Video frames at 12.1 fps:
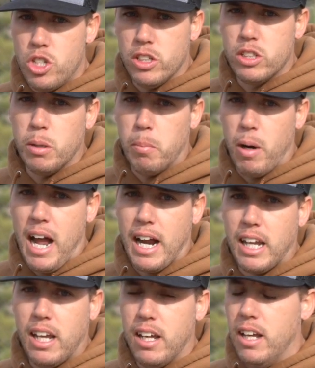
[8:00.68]
just the
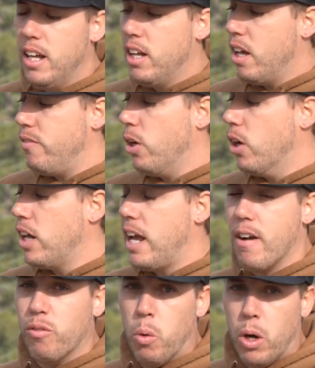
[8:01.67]
bracket if you already
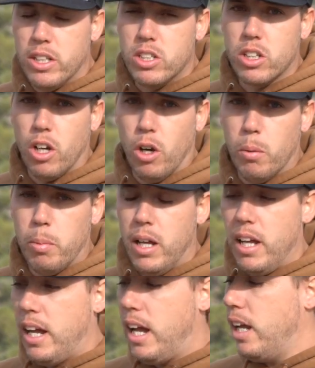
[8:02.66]
have one scope
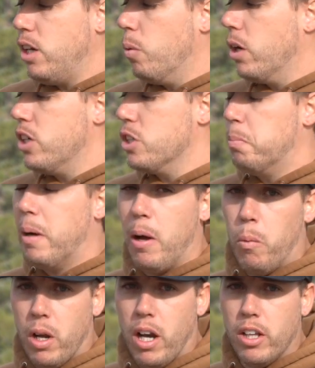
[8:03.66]
and you want to just buy
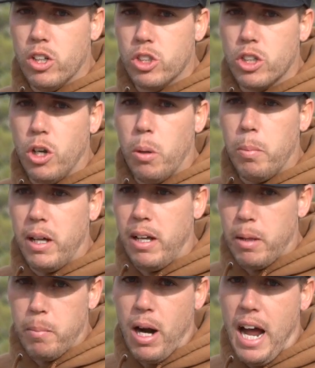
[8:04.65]
one other scope
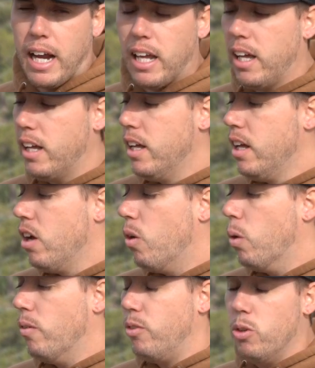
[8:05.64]
and the bracket,
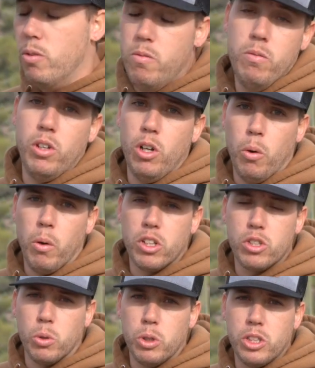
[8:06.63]
or if you know, want
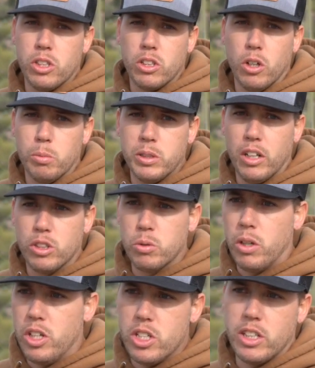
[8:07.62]
to source the scopes
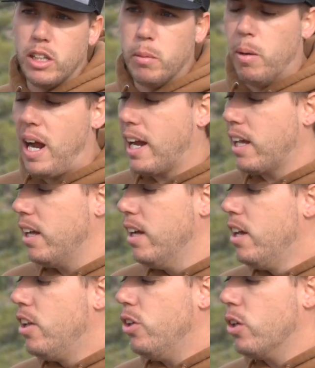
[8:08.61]
elsewhere and just get the bracket,
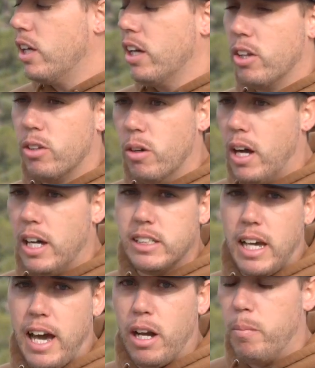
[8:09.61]
you can get it through us,
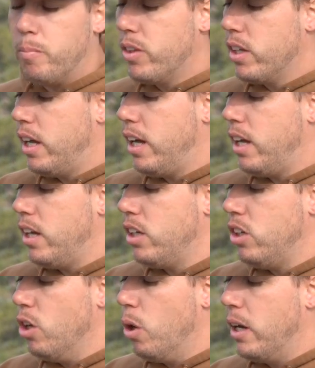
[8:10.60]
Adam,
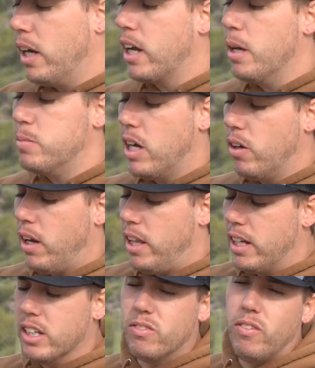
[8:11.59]
you know, and it comes out, I
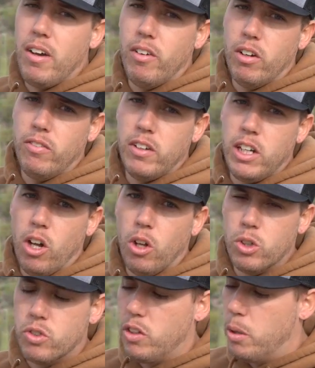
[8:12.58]
think it's
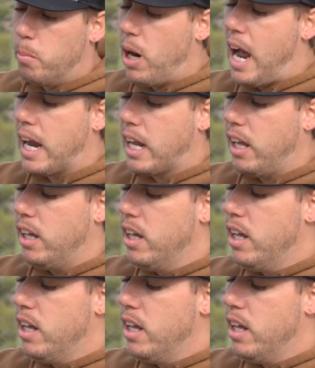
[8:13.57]
$550 for the bracket.